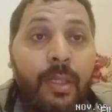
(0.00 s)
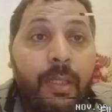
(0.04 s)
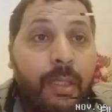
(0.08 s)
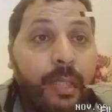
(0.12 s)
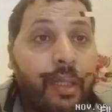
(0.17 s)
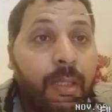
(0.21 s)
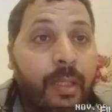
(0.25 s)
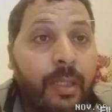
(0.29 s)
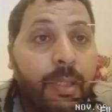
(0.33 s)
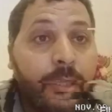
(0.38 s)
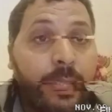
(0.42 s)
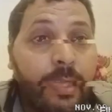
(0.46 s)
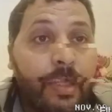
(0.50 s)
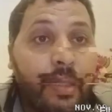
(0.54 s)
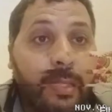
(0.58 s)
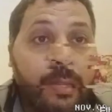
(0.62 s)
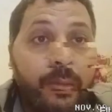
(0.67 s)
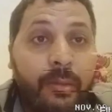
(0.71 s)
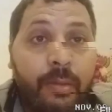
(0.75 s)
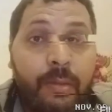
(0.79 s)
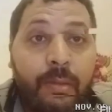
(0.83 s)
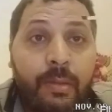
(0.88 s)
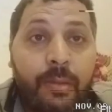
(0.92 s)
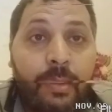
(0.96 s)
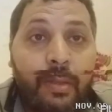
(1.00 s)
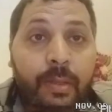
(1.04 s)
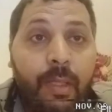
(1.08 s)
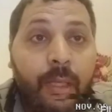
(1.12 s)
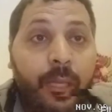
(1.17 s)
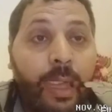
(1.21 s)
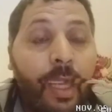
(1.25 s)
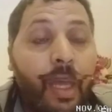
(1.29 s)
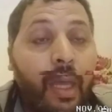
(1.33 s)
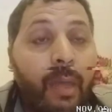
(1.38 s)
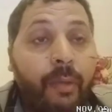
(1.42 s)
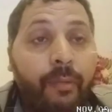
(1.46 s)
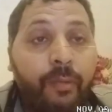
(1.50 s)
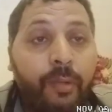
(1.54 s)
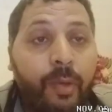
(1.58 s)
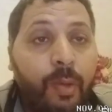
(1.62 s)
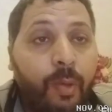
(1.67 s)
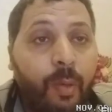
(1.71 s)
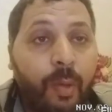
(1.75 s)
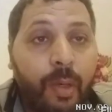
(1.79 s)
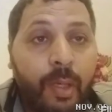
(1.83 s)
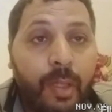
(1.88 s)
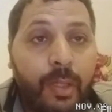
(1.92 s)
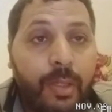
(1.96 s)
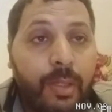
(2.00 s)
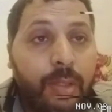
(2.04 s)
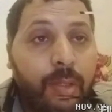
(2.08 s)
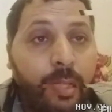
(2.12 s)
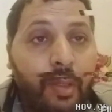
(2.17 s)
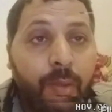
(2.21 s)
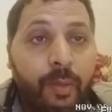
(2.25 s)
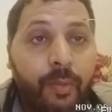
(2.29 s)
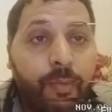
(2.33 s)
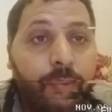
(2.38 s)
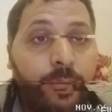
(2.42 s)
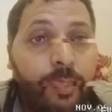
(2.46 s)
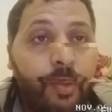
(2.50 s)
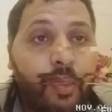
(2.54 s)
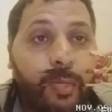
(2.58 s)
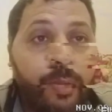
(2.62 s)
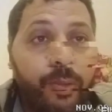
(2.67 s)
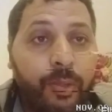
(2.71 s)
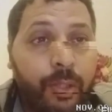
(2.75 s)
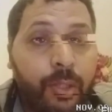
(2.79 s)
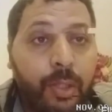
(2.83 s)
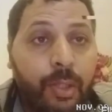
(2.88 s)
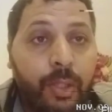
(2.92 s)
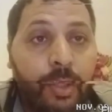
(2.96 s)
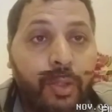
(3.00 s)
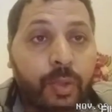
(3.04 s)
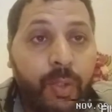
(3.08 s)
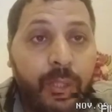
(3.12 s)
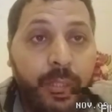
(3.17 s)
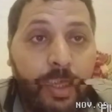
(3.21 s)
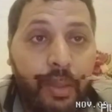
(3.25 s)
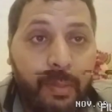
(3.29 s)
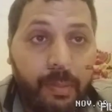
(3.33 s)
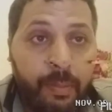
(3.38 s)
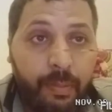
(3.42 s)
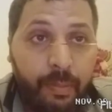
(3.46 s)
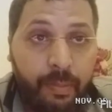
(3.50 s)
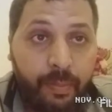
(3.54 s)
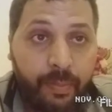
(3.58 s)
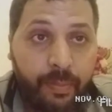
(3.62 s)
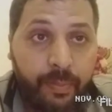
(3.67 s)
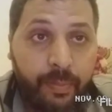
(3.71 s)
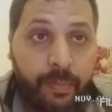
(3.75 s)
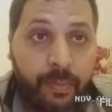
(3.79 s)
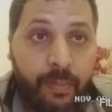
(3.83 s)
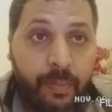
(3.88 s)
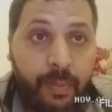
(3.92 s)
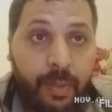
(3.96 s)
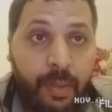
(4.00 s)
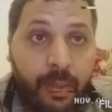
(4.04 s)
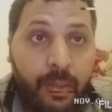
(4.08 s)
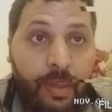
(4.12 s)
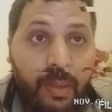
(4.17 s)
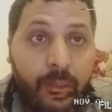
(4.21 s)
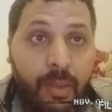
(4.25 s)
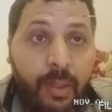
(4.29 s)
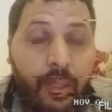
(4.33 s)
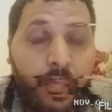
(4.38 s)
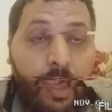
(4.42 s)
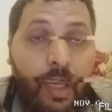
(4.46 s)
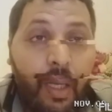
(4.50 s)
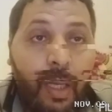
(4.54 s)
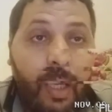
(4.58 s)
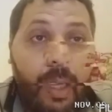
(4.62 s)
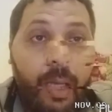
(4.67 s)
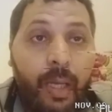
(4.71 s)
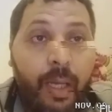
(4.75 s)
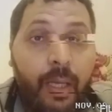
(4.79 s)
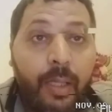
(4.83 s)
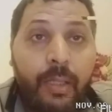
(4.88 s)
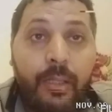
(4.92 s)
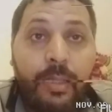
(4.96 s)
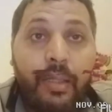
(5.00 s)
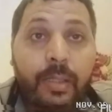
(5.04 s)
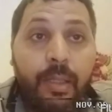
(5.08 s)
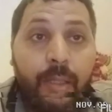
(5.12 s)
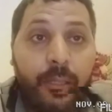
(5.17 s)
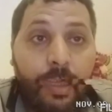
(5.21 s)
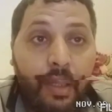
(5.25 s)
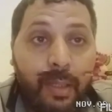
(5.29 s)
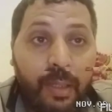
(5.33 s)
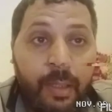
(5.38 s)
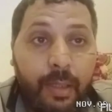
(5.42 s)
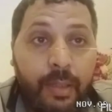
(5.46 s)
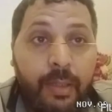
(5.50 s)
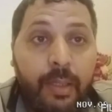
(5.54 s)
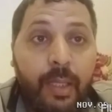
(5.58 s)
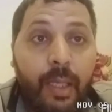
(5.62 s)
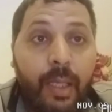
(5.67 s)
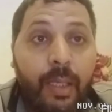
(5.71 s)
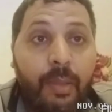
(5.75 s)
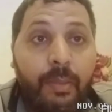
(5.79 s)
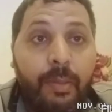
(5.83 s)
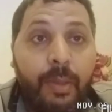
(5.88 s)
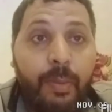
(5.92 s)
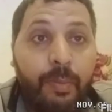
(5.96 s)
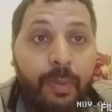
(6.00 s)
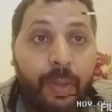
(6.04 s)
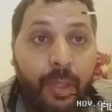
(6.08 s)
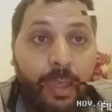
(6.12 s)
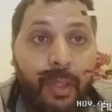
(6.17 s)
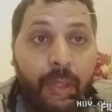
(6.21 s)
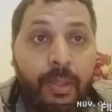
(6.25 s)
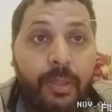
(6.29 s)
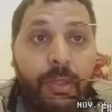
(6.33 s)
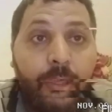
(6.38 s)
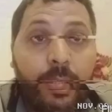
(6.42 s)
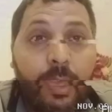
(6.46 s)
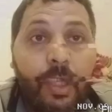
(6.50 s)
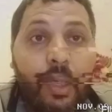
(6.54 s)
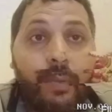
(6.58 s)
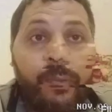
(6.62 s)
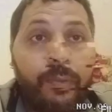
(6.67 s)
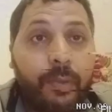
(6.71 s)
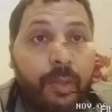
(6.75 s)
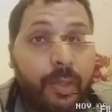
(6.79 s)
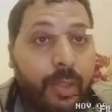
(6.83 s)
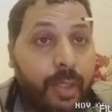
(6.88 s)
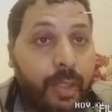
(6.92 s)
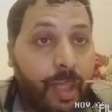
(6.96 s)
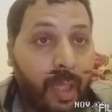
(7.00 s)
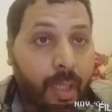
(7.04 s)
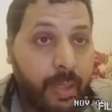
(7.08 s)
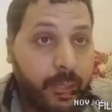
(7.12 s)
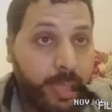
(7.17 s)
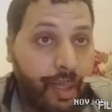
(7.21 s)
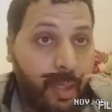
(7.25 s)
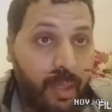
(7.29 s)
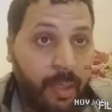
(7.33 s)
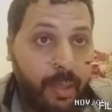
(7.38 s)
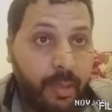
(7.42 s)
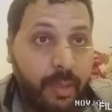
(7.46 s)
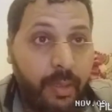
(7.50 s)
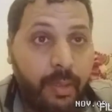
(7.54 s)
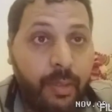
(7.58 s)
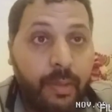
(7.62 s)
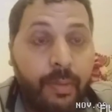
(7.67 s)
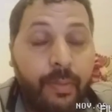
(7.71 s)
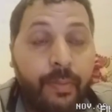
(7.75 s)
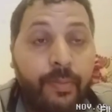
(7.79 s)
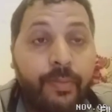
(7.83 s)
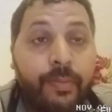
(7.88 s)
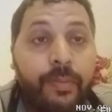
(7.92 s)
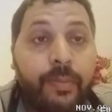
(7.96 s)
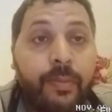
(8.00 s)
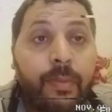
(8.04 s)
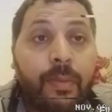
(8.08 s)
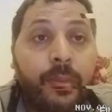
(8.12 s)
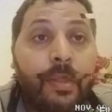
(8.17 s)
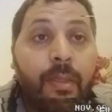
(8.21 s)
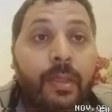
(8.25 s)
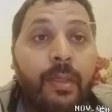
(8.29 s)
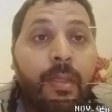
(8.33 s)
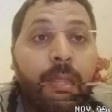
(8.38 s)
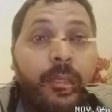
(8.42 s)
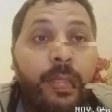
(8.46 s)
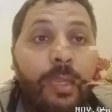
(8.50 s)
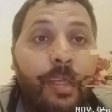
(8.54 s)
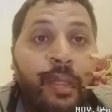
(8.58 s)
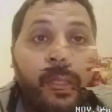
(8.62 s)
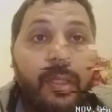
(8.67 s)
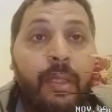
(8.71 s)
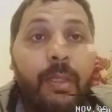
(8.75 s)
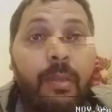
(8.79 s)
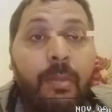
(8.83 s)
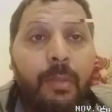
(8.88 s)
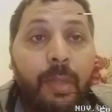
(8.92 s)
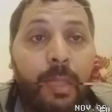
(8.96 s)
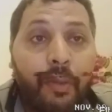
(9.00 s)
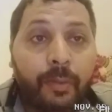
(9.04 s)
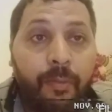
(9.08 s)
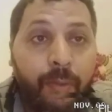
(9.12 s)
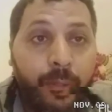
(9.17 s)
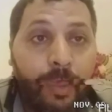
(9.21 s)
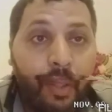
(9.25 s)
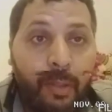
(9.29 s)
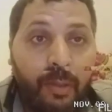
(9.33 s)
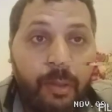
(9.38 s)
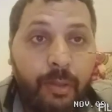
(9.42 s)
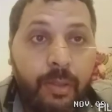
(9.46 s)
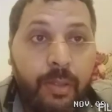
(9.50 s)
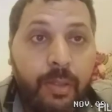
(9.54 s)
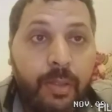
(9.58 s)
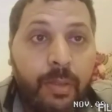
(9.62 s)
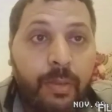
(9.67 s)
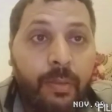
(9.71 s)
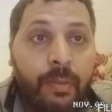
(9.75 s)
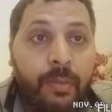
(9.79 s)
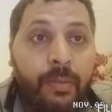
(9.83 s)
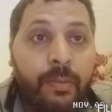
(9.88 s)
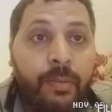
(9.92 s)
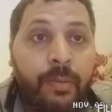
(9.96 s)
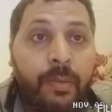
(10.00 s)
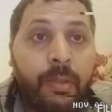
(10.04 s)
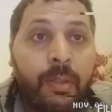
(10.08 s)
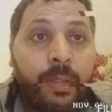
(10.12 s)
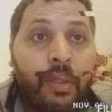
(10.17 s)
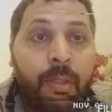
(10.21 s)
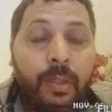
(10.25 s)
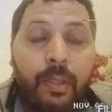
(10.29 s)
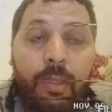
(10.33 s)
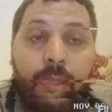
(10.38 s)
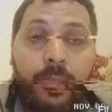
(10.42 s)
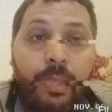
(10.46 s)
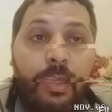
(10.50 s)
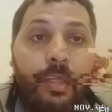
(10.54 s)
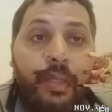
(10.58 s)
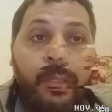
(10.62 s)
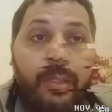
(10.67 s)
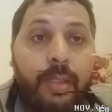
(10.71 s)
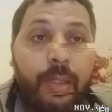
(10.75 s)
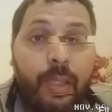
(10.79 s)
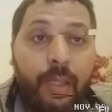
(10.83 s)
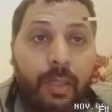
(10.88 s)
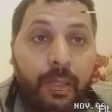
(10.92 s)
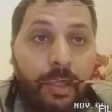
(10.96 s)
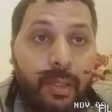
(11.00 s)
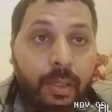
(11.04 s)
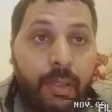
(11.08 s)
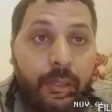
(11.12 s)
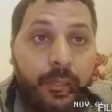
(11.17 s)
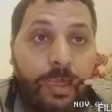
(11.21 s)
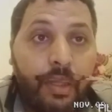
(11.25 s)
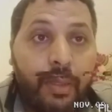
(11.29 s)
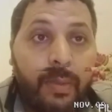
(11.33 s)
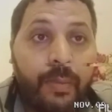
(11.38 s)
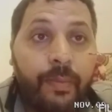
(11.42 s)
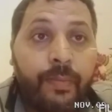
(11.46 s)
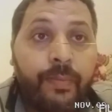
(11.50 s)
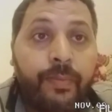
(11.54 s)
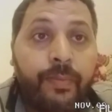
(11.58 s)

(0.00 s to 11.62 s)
is everyone's future dream, as it can be part of your success in many fields, in studies,